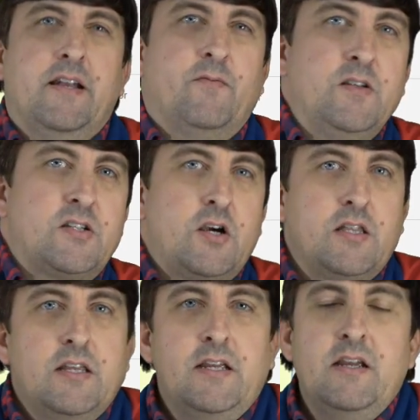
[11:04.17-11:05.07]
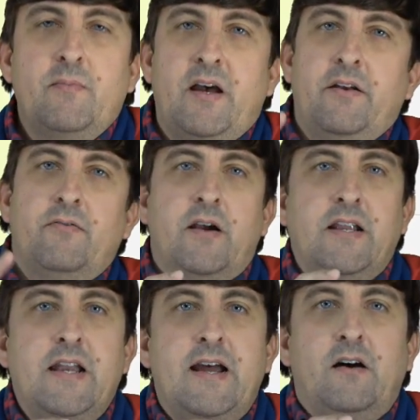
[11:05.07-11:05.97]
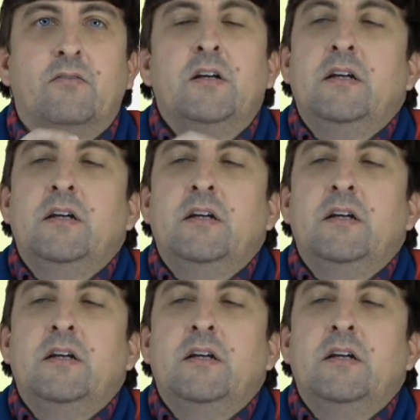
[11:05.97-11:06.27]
If we start thinking about it right now,